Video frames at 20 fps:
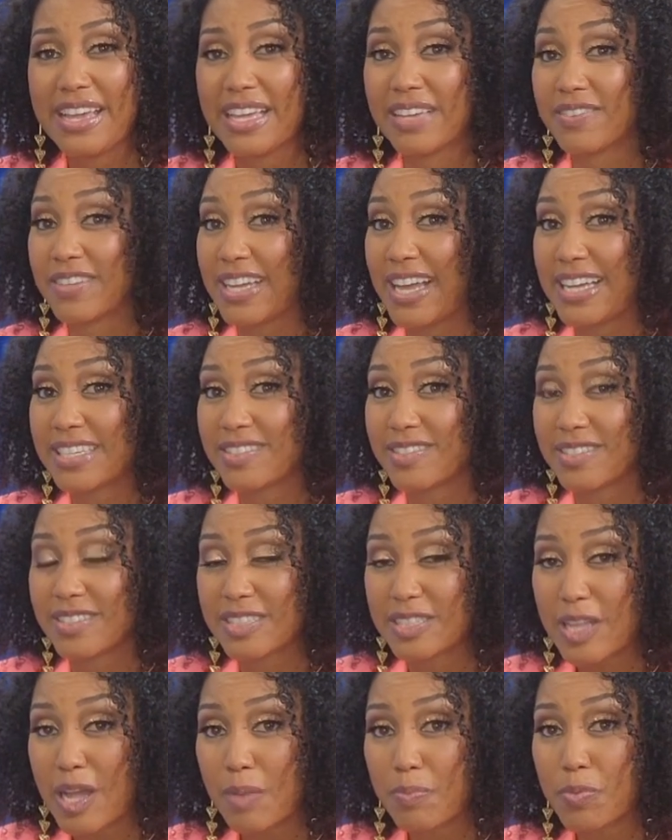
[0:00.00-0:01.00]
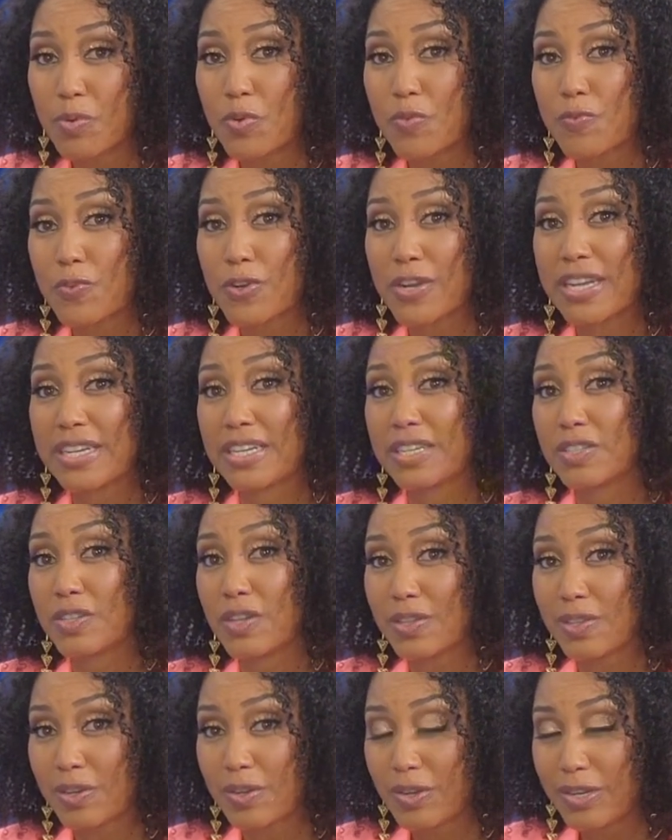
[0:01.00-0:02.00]
If it has to stop over in
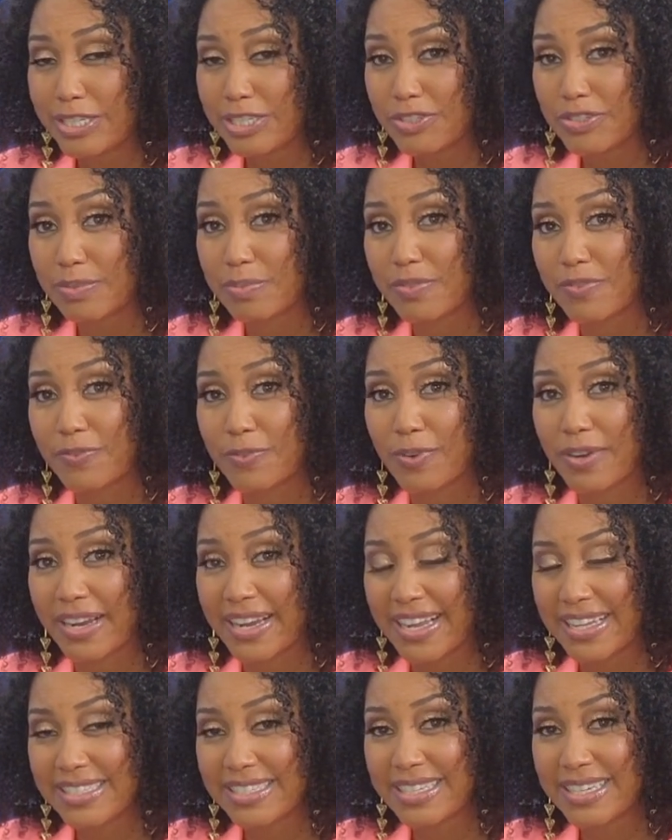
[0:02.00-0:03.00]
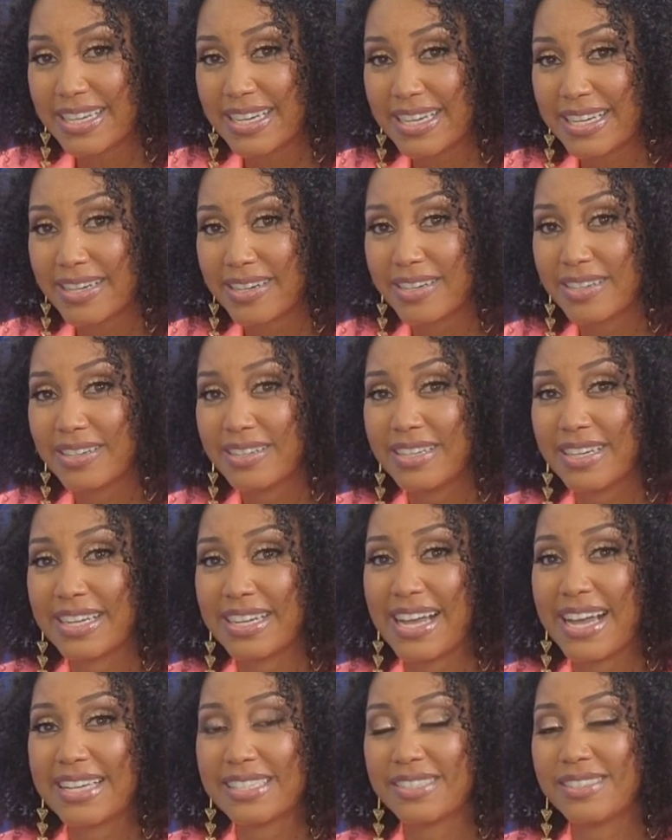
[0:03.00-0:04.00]
another country before getting here,
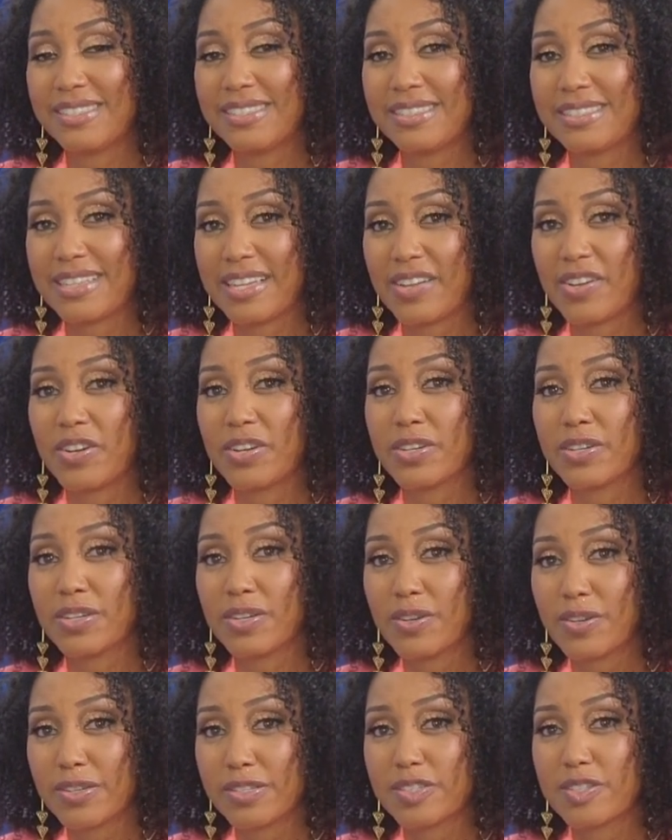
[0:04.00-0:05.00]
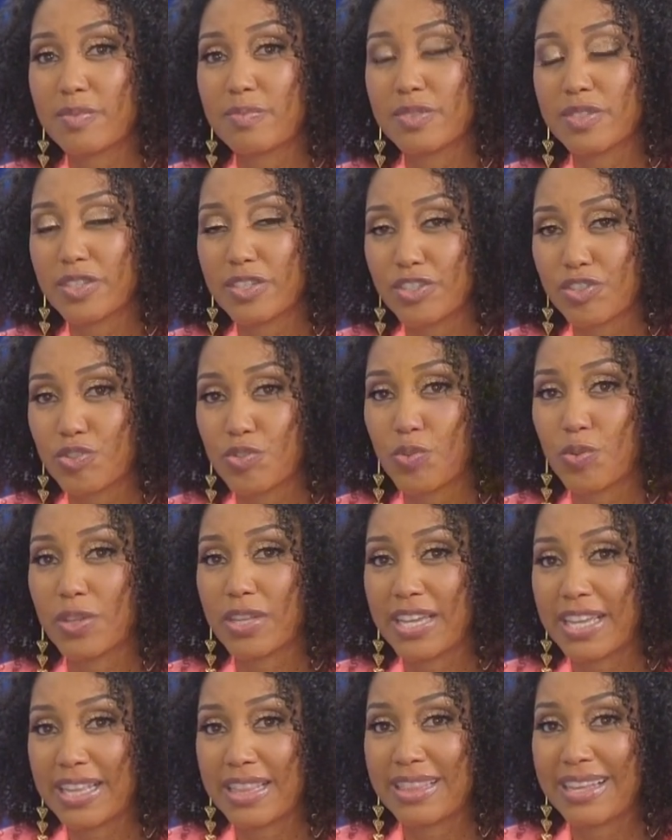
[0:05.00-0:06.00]
it has to stay under customs
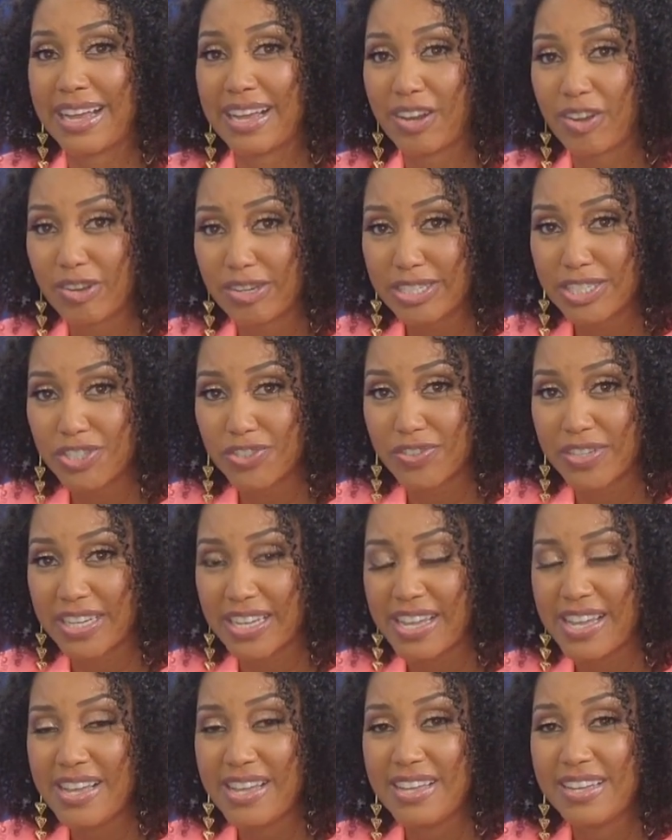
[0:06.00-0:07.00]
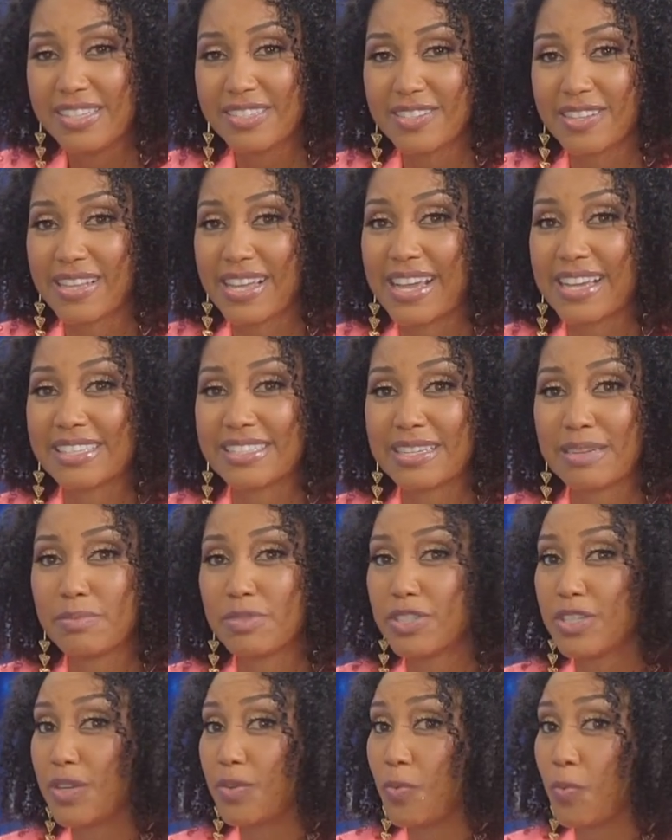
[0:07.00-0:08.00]
control in that country. So the
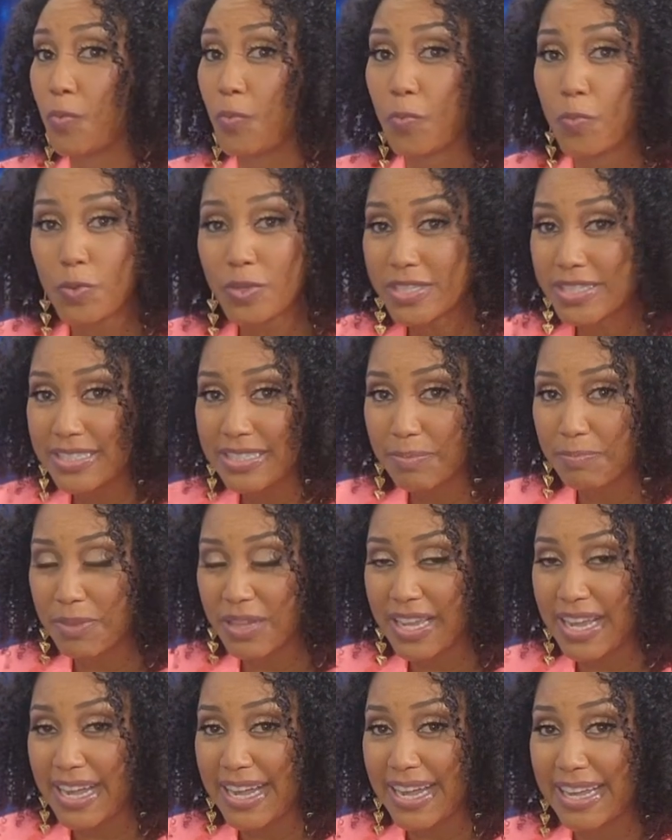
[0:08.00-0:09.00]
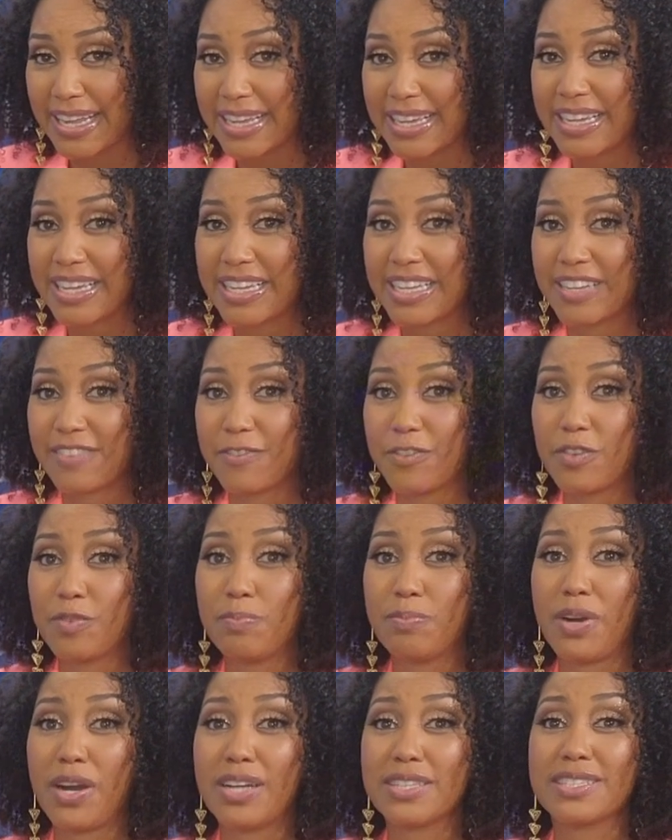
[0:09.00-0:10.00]
exemption wouldn't apply if you
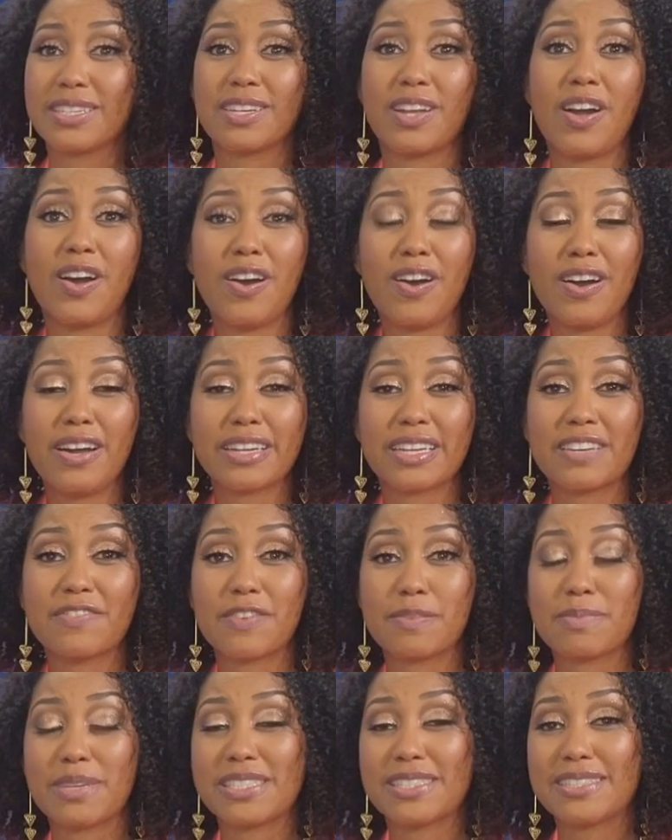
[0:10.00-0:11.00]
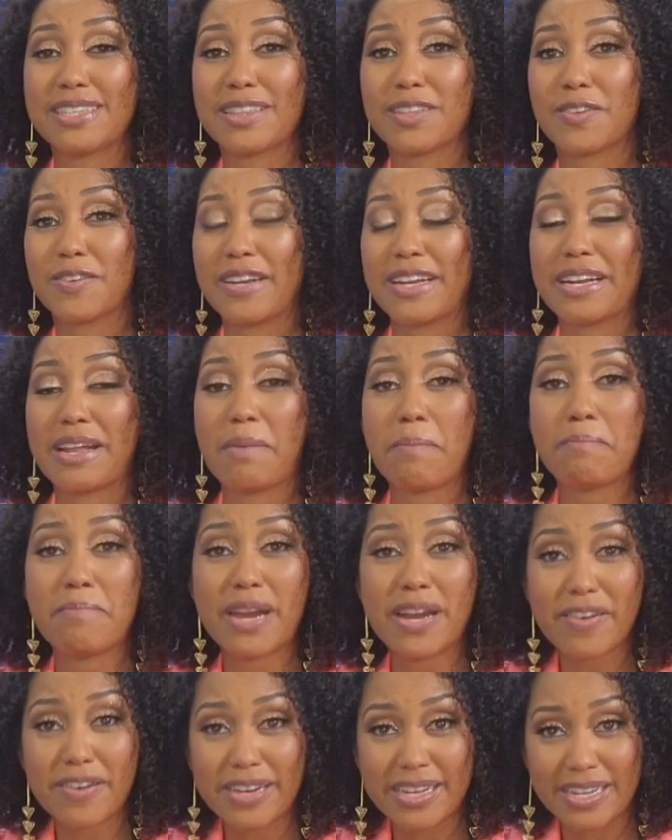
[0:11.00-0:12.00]
bought an Audi from a seller in
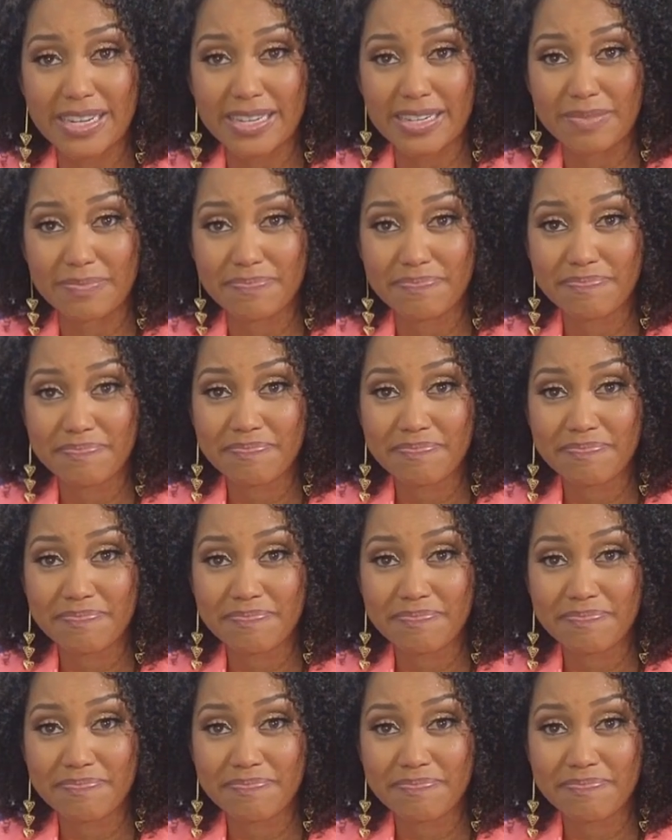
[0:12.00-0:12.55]
America.